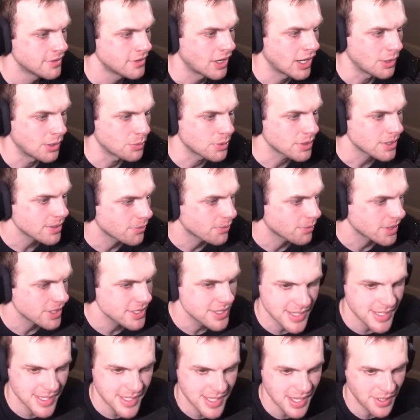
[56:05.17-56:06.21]
All right, we're gonna
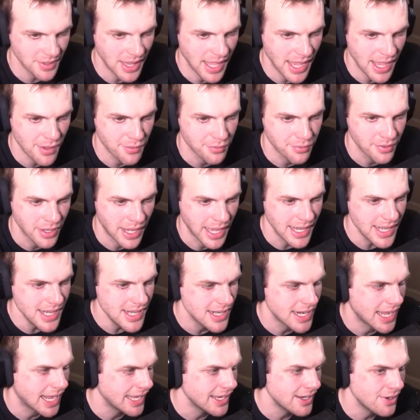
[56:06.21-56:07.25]
test this out live.
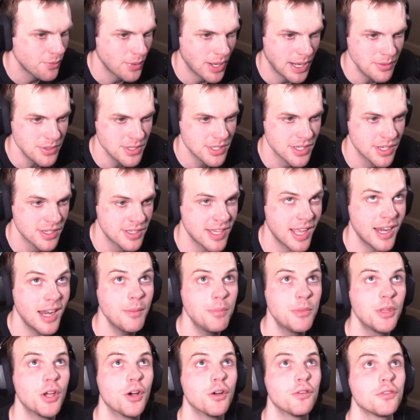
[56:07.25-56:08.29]
When I was setting
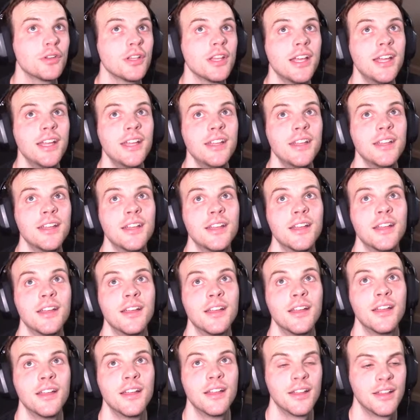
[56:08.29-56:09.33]
up the overlay,
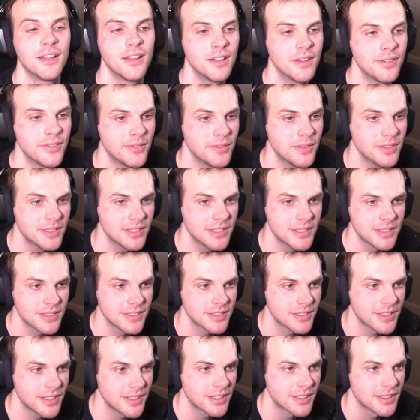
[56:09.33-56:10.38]
what does this
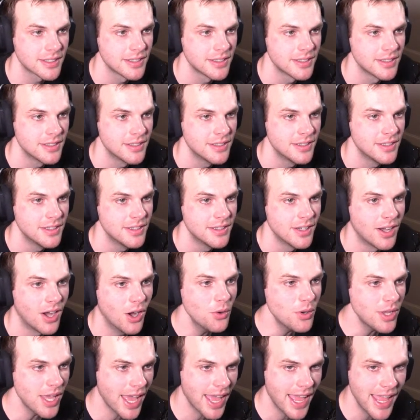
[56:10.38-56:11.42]
look like?
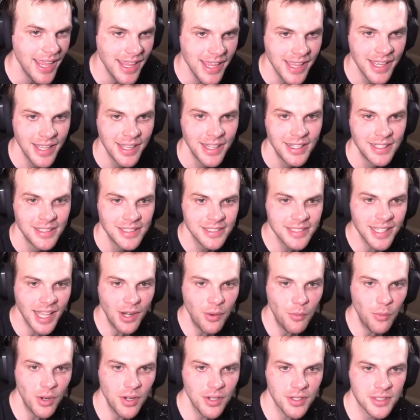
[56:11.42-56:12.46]
Okay, this kind
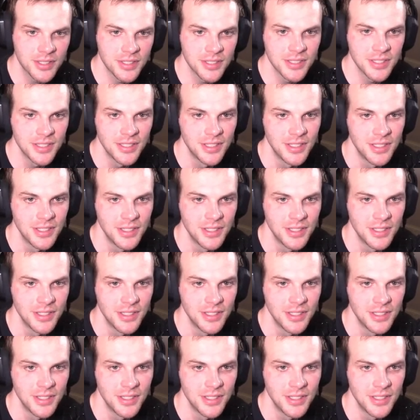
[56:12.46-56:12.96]
of works.